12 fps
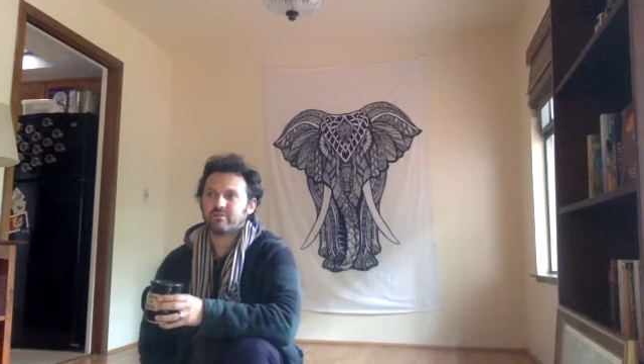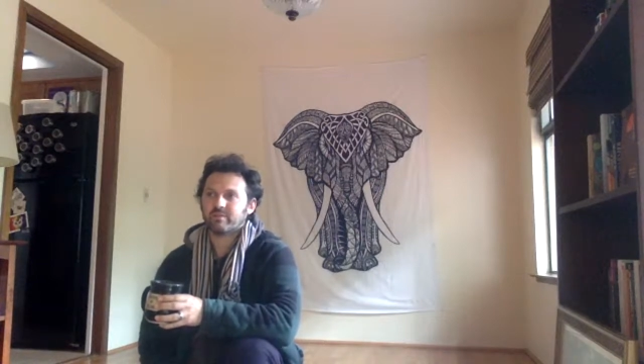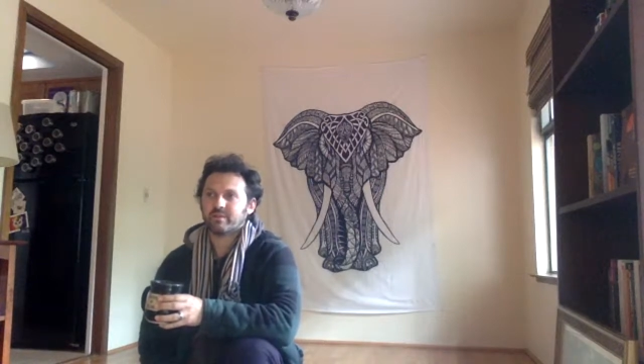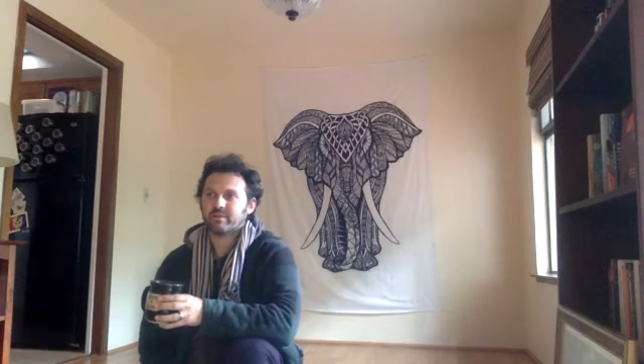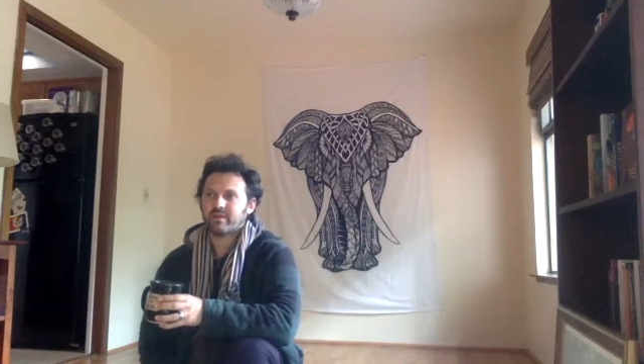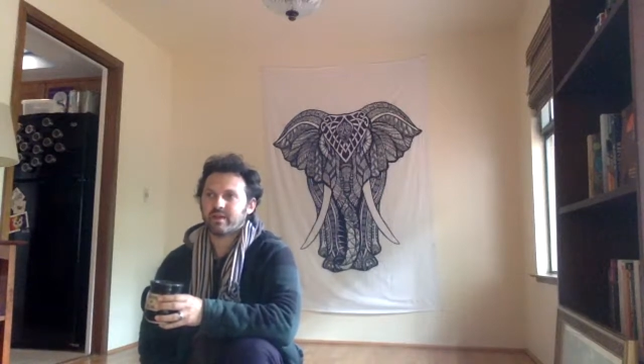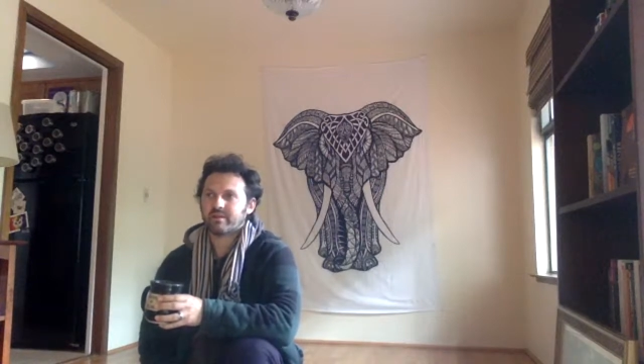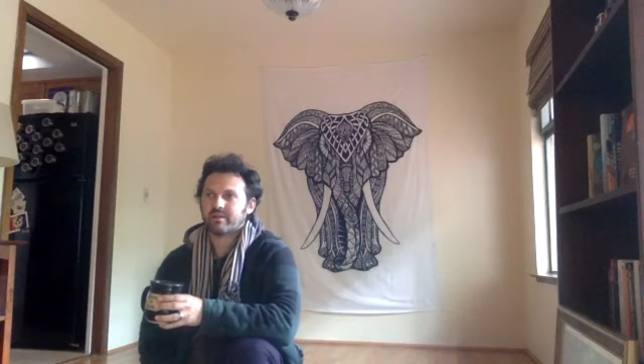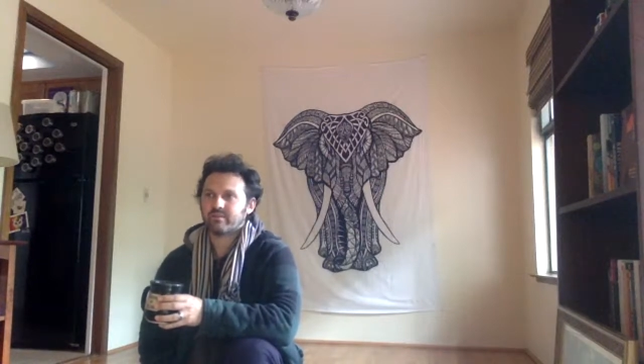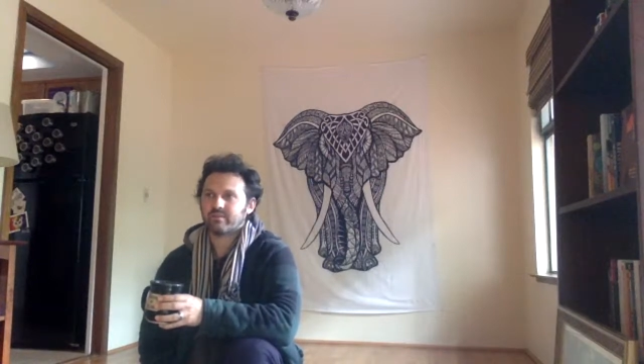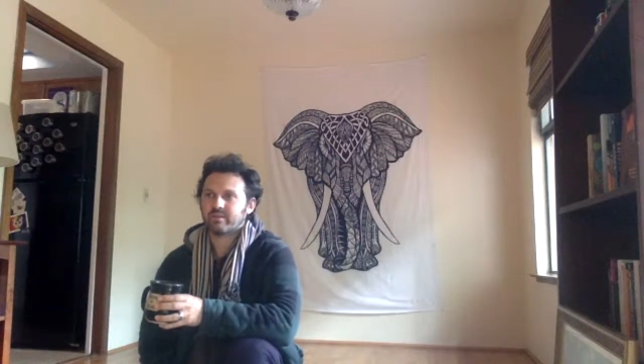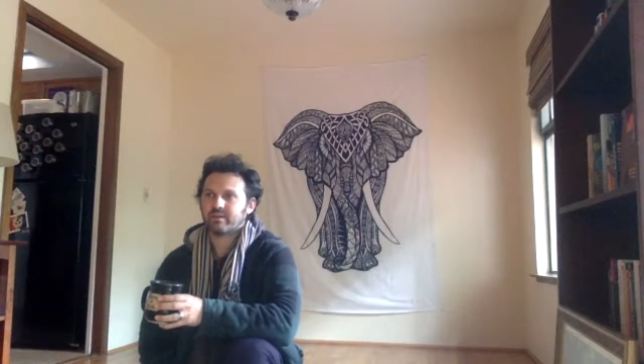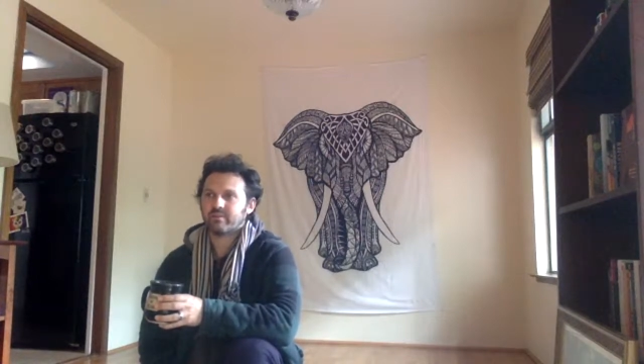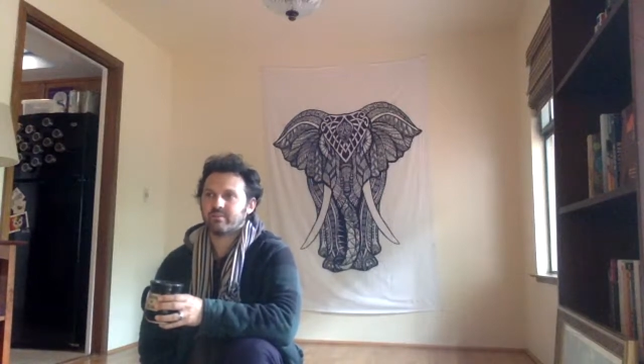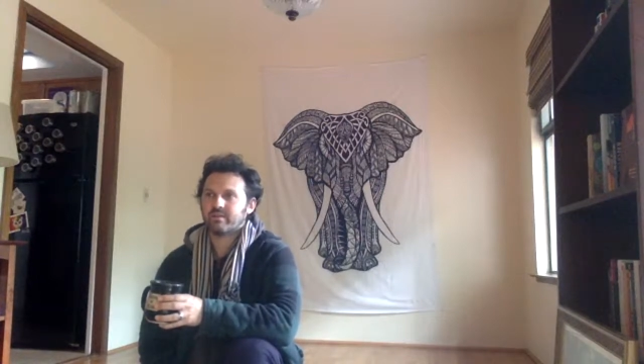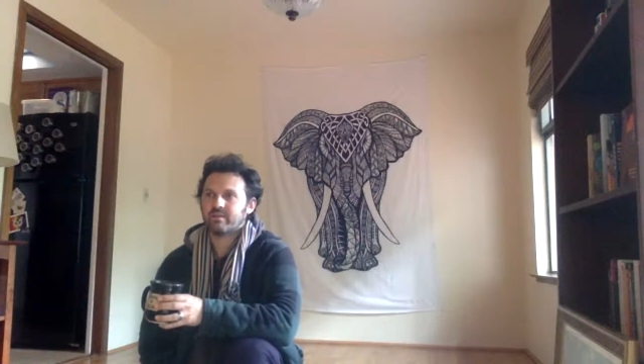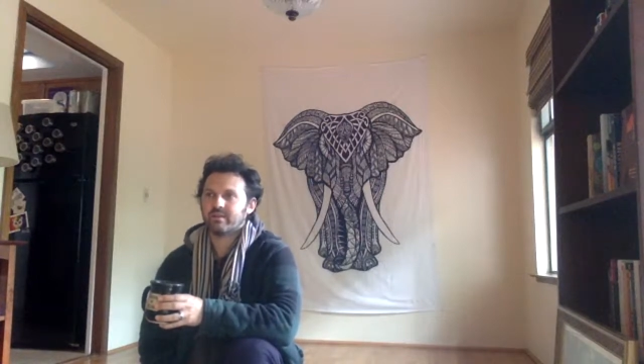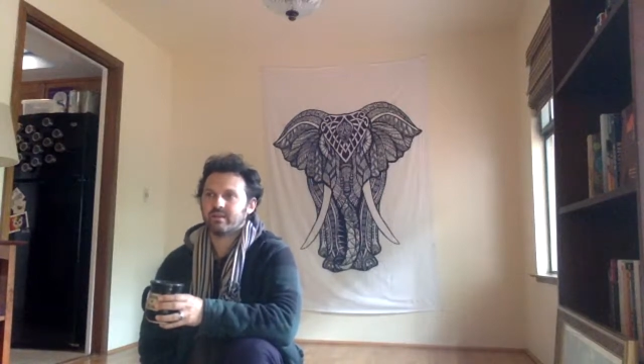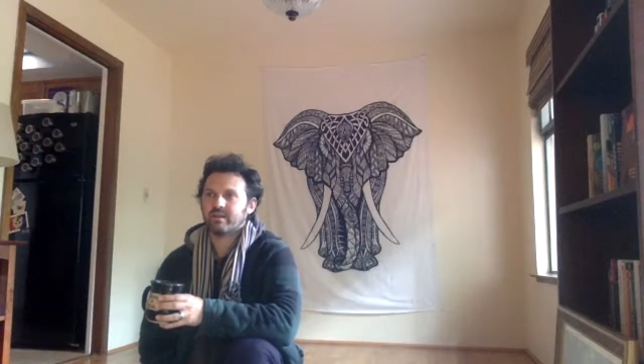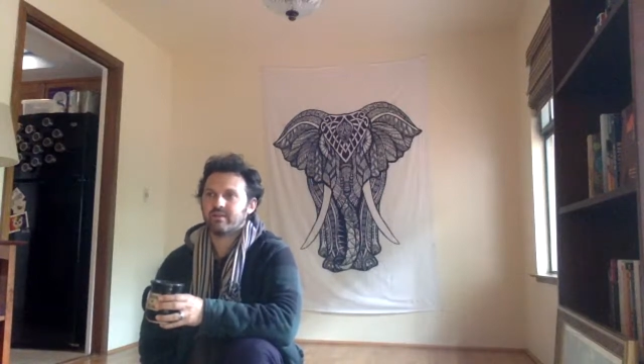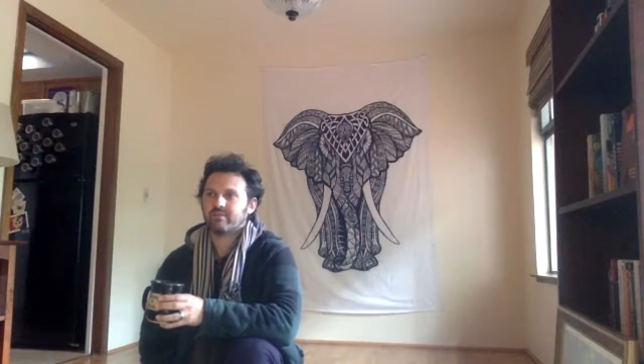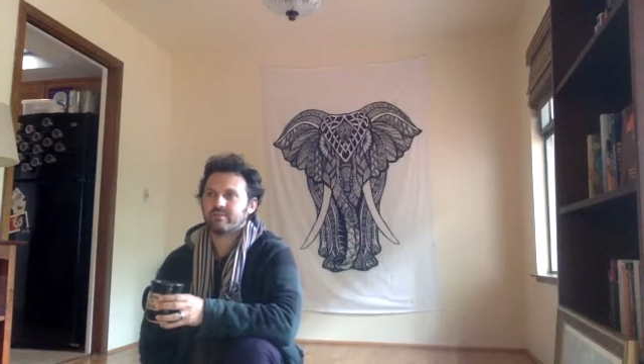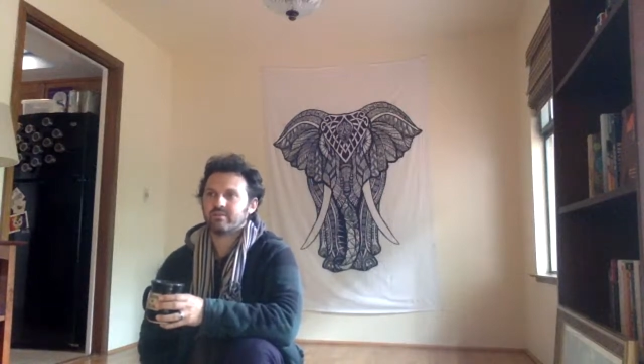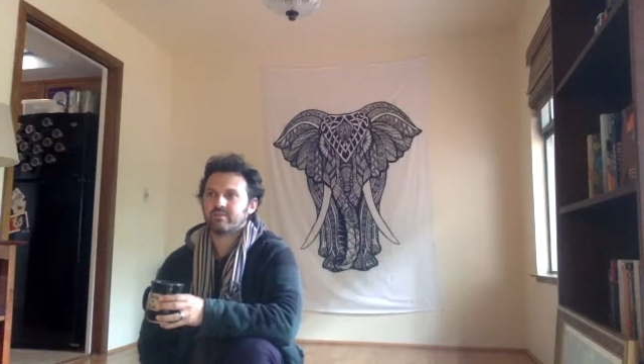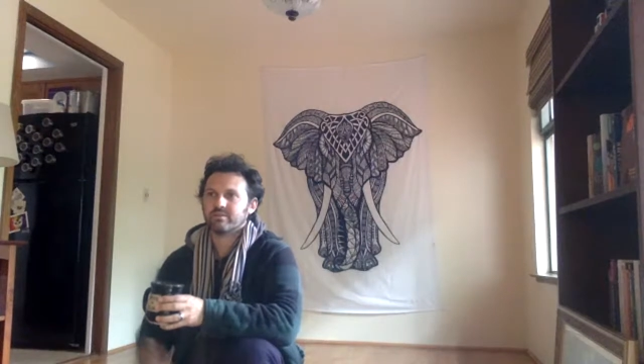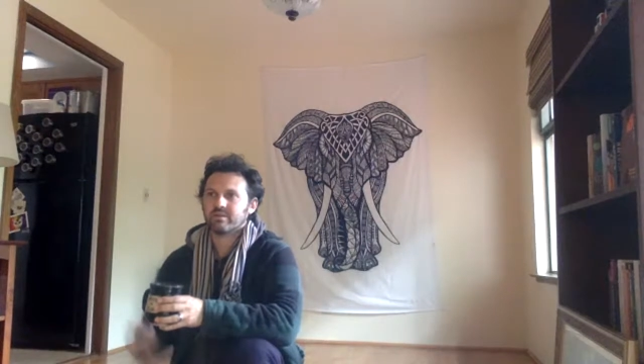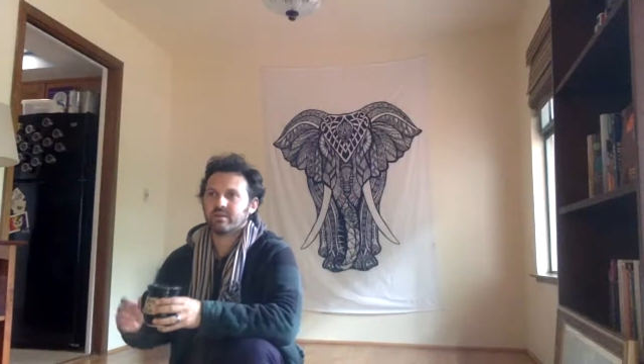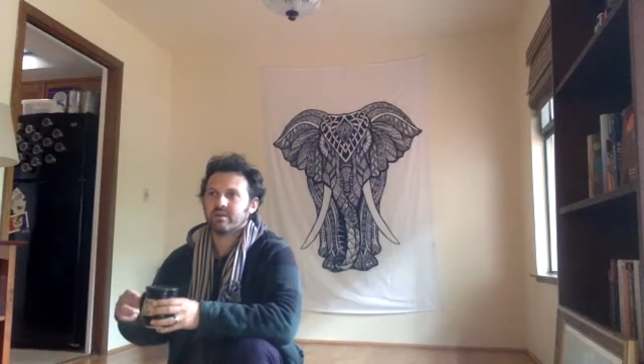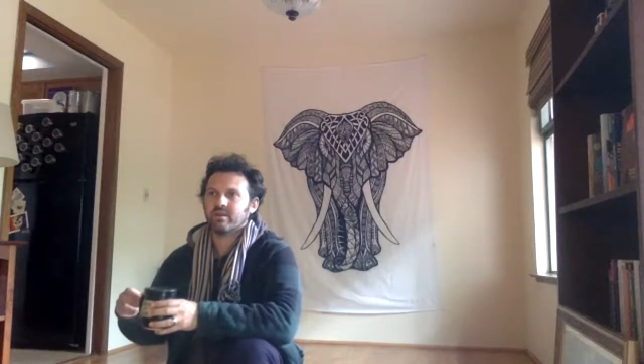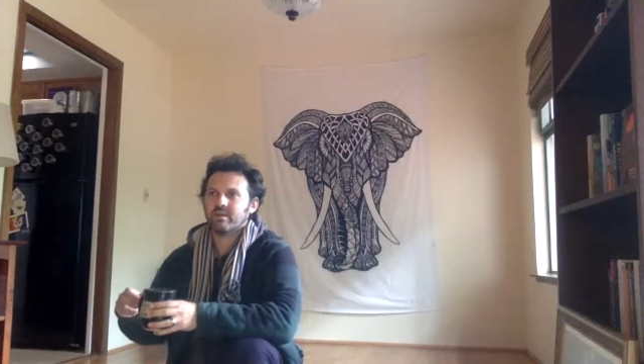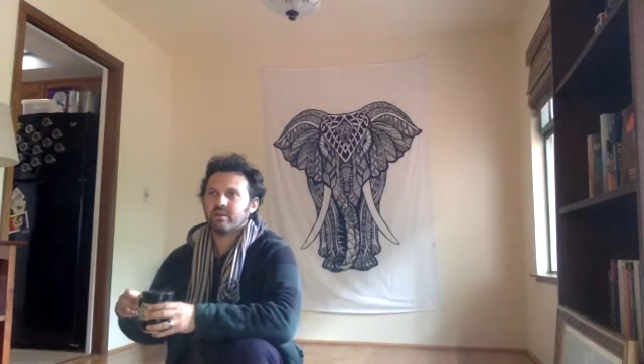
from interacting with them in life, whether it's like a